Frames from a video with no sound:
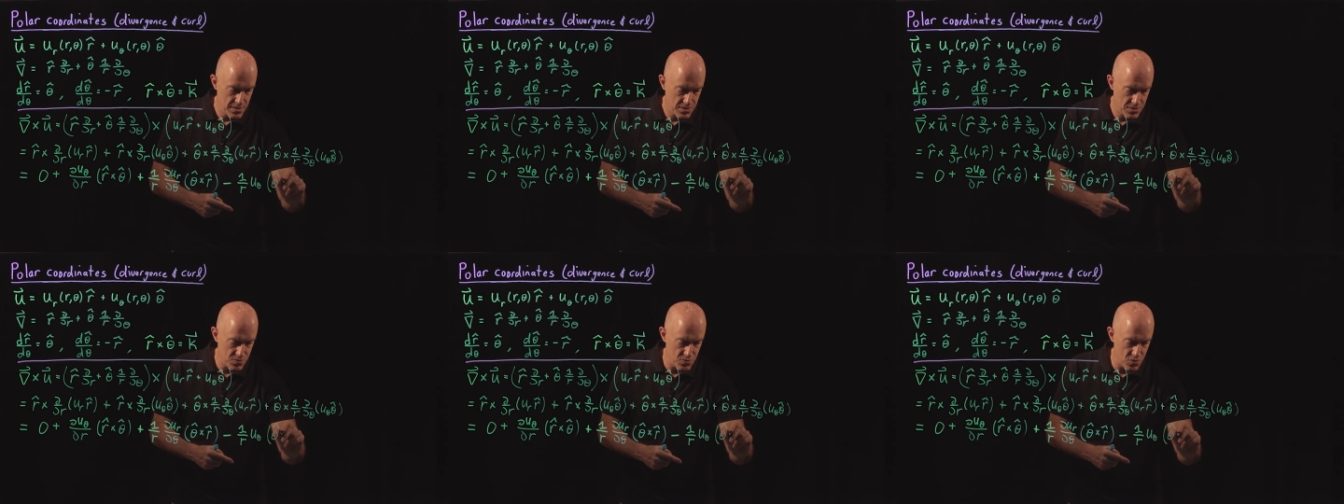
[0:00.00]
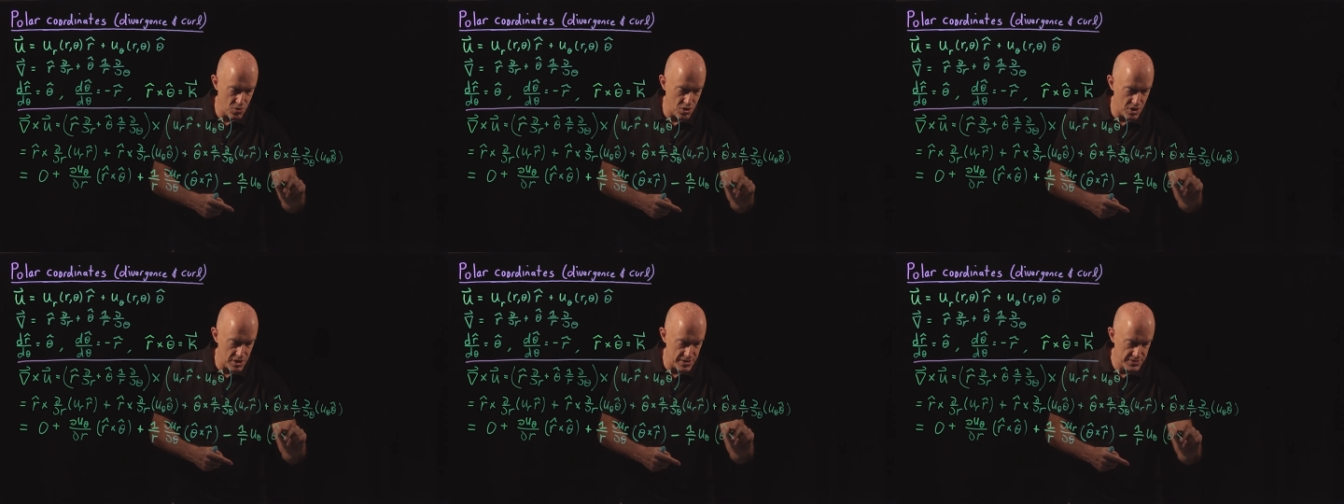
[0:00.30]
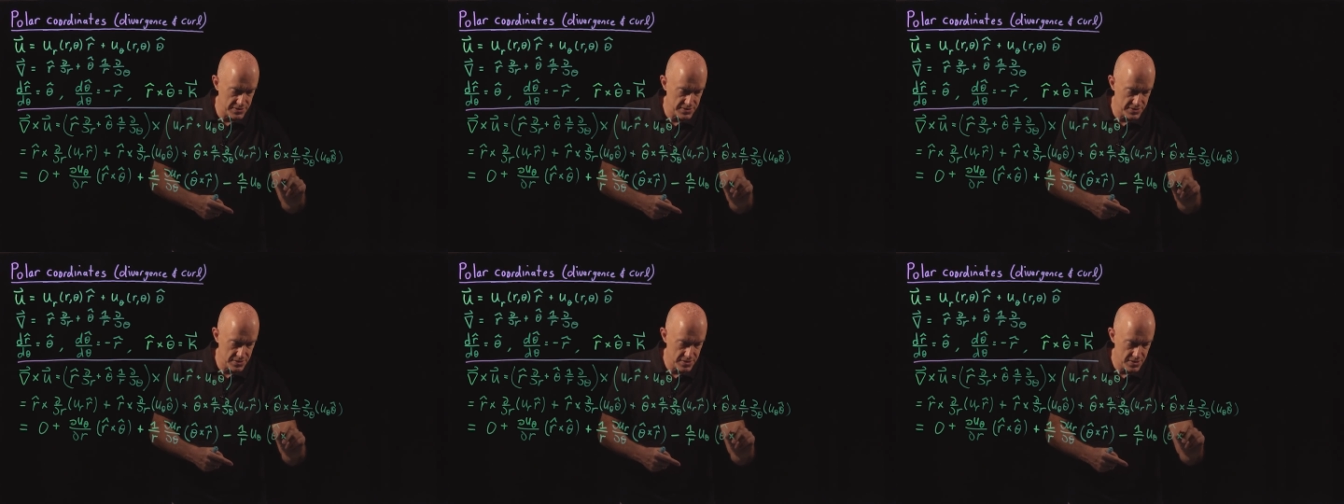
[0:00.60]
cross
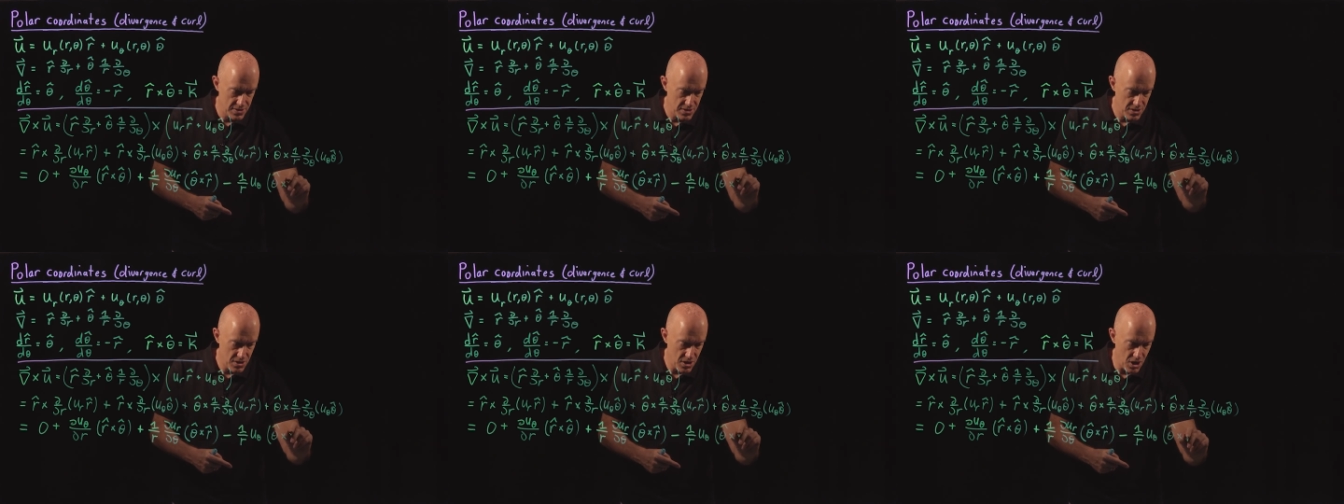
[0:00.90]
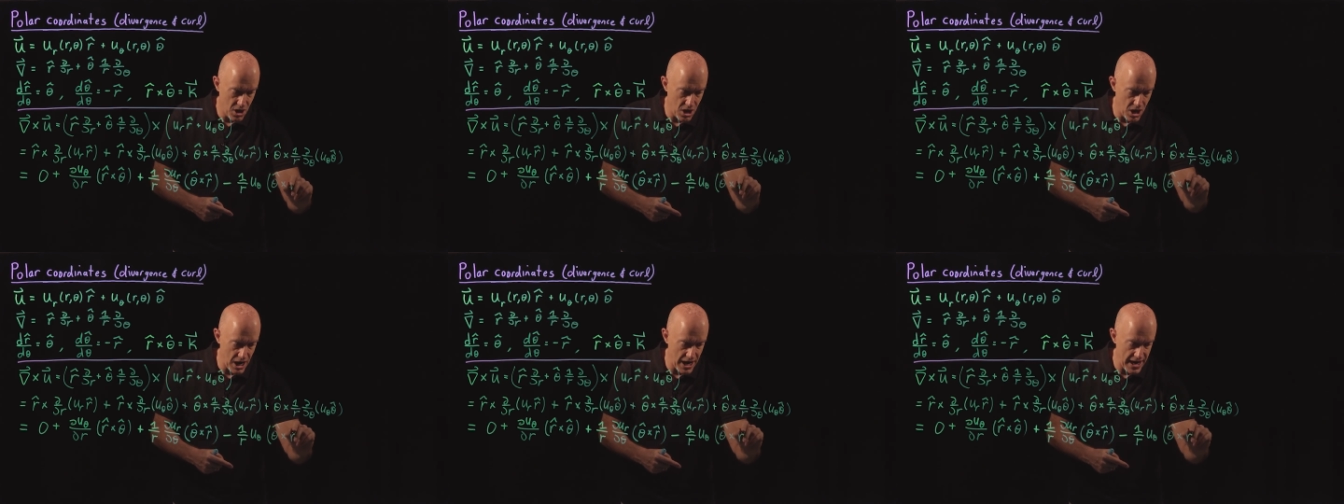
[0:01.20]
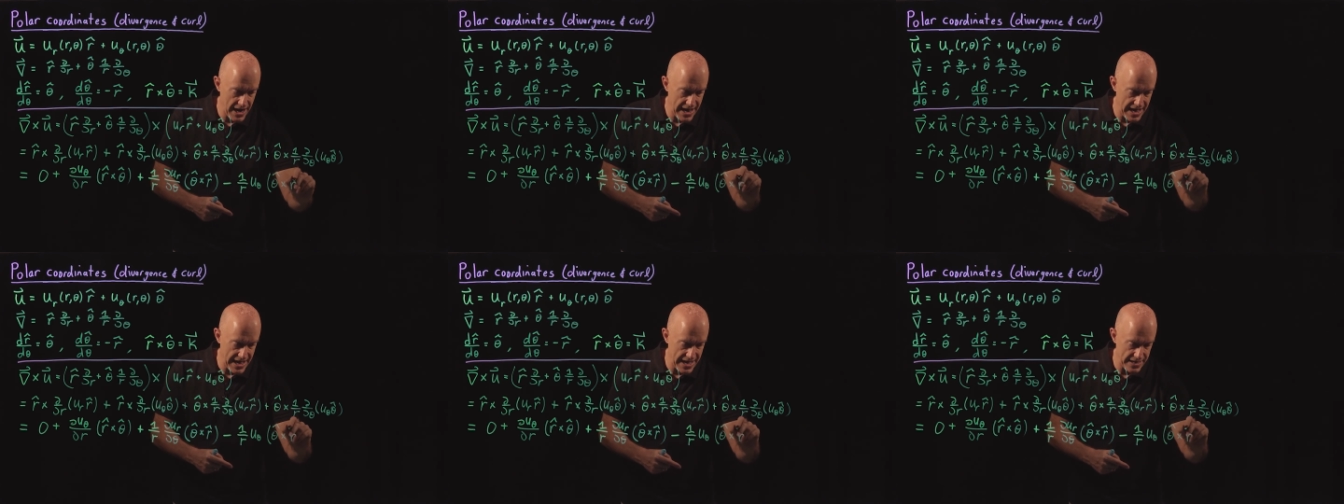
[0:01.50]
r
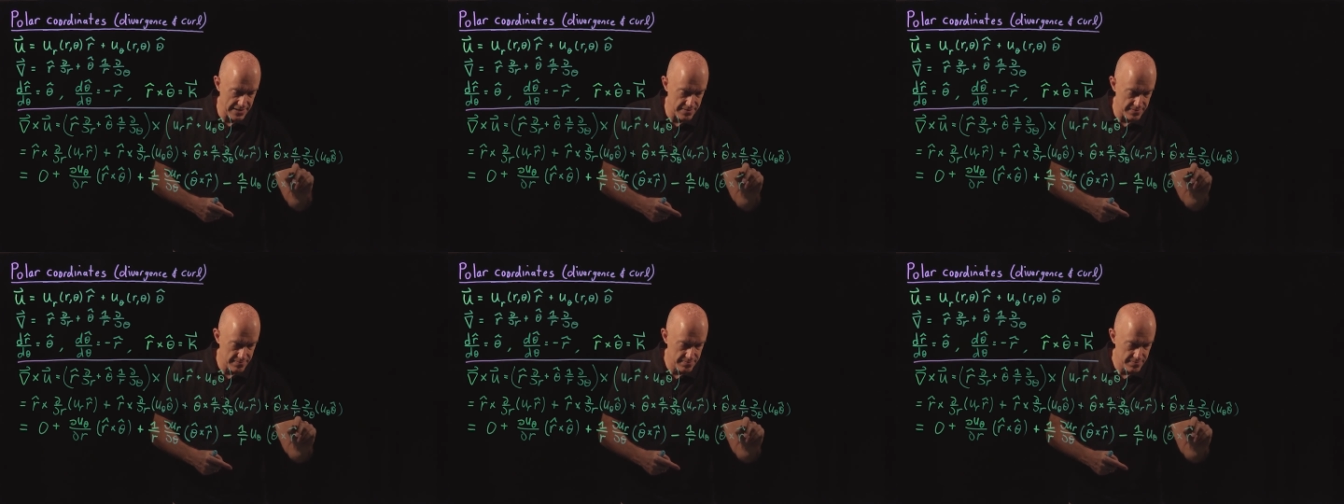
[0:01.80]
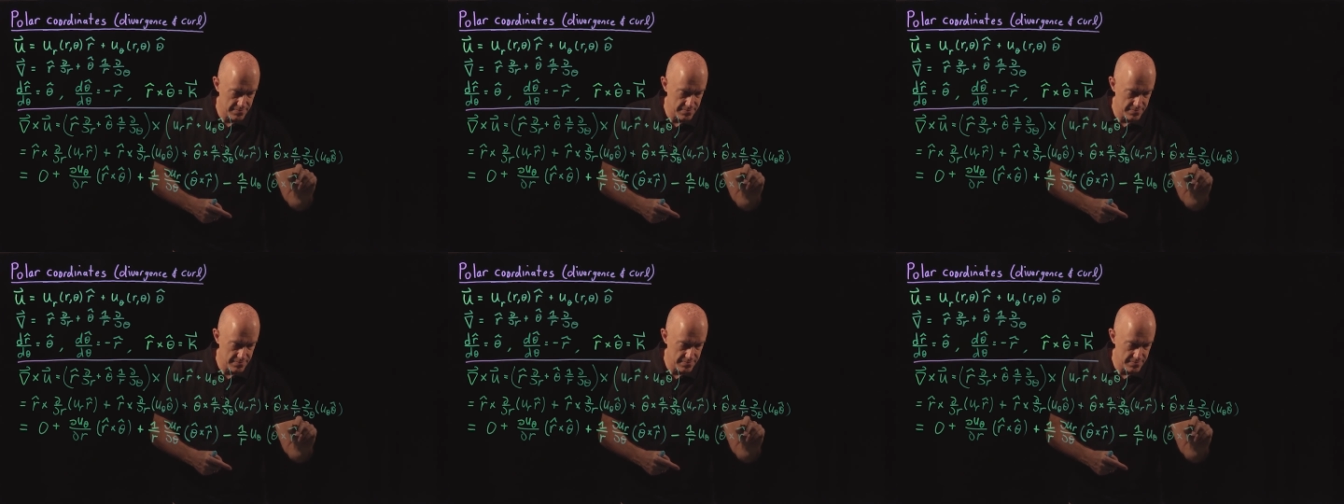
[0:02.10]
hat.